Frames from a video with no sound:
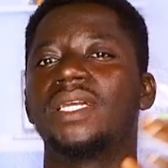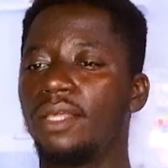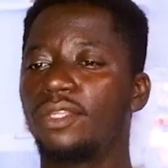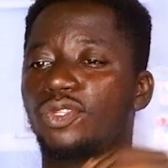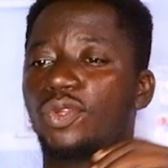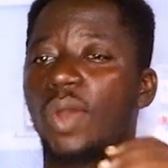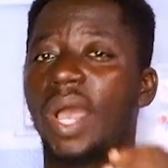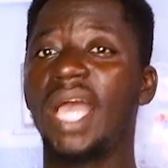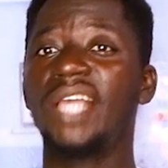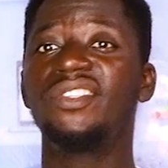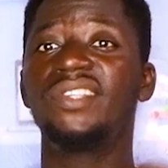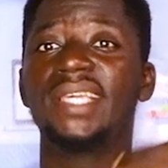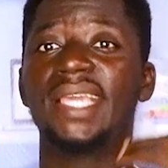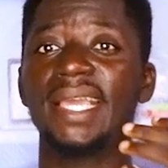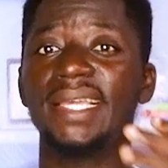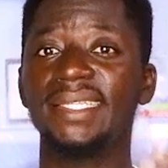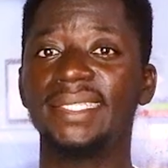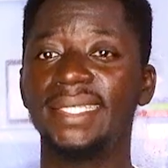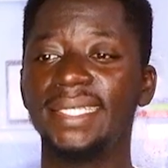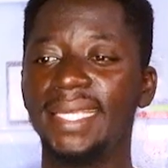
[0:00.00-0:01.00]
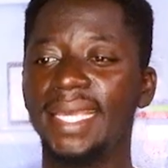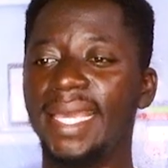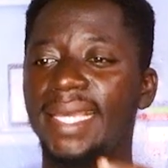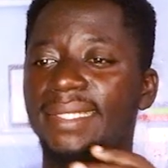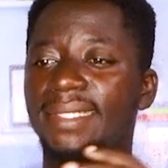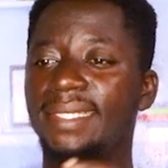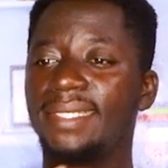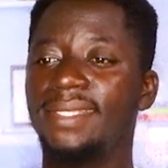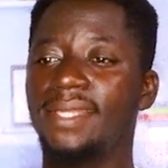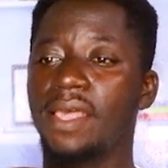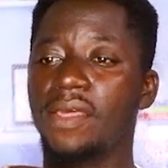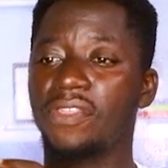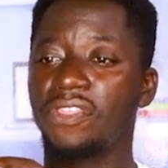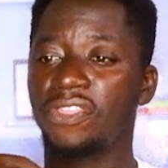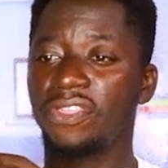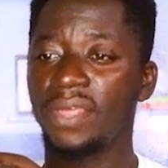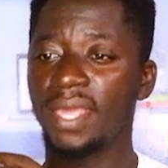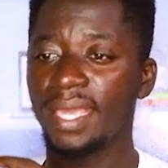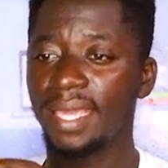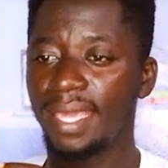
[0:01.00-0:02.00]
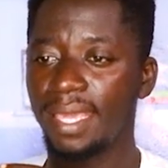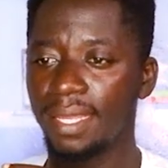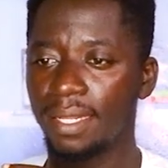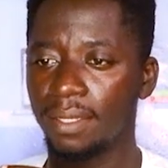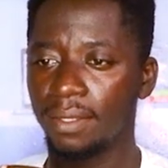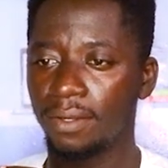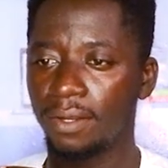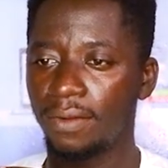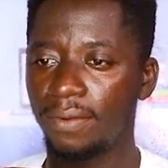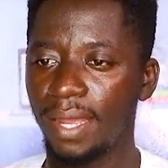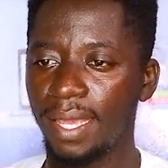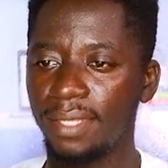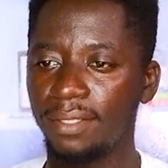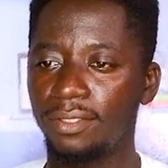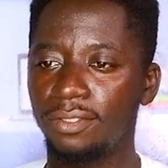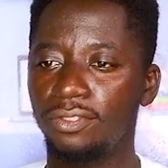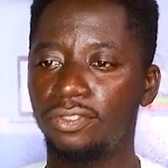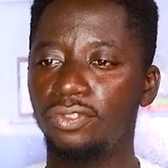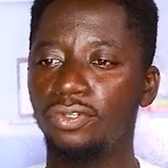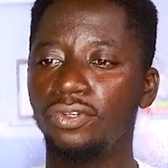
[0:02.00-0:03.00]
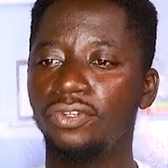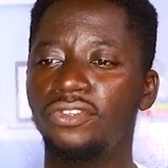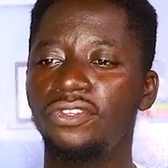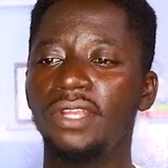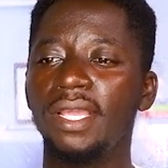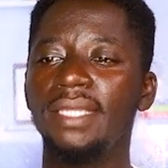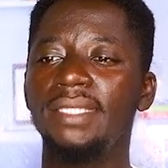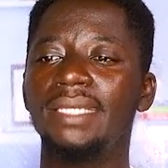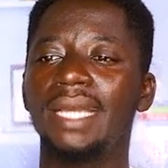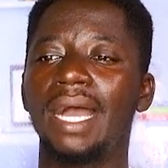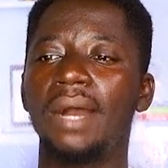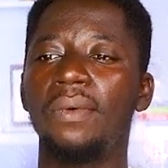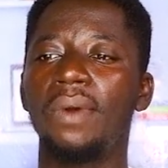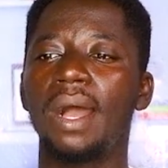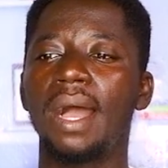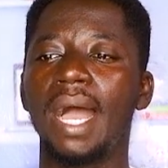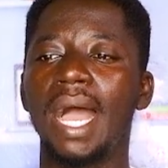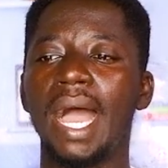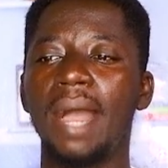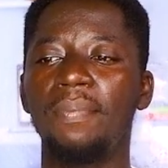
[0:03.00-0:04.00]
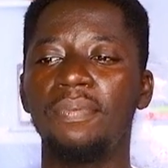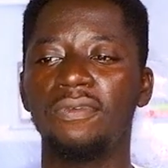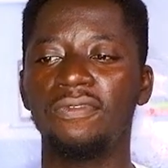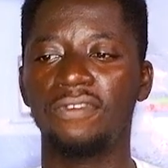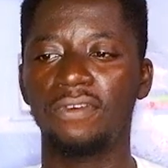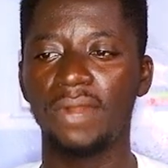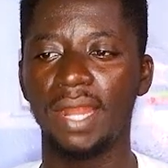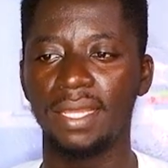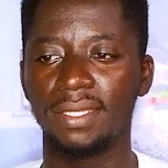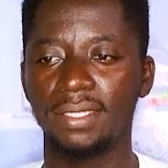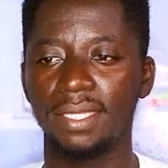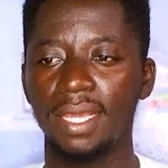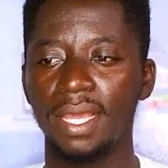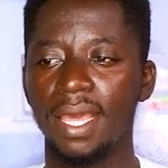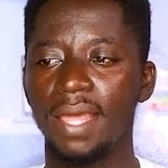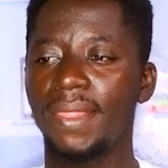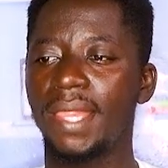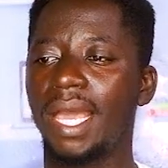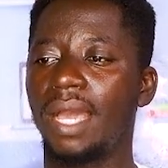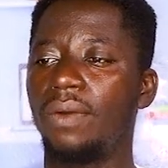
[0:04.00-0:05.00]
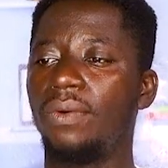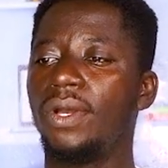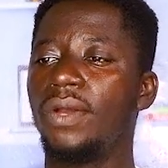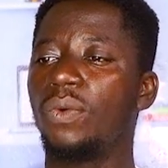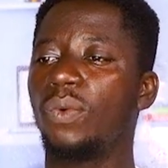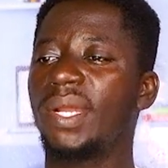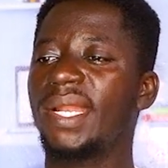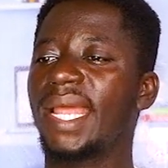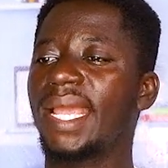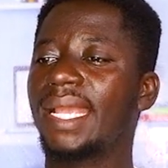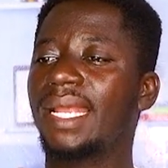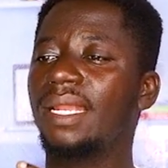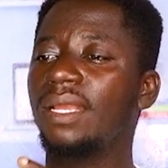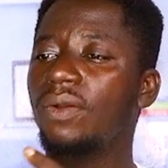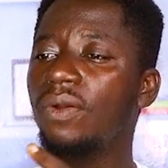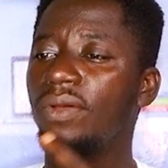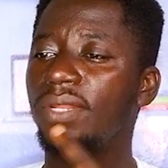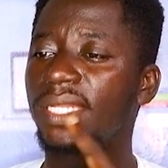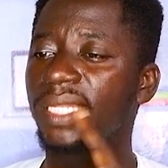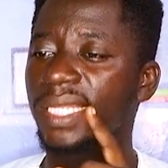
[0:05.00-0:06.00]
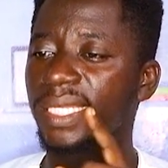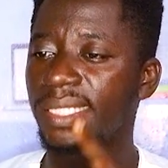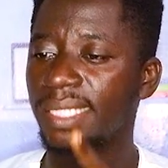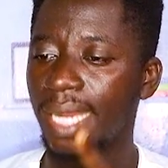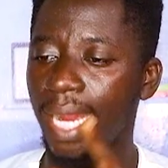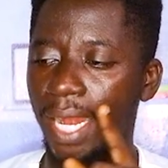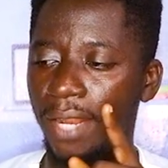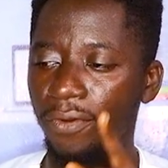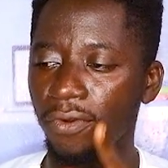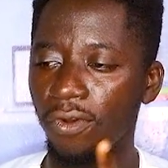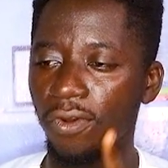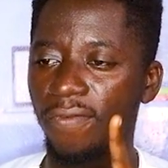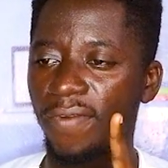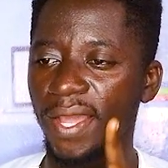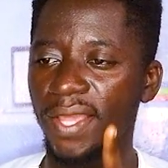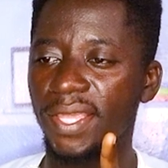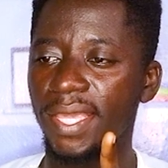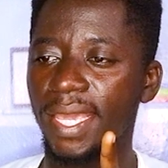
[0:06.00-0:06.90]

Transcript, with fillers: So as you can see, it is thinking, all right, to create our app for us. Now, when I click on this arrow over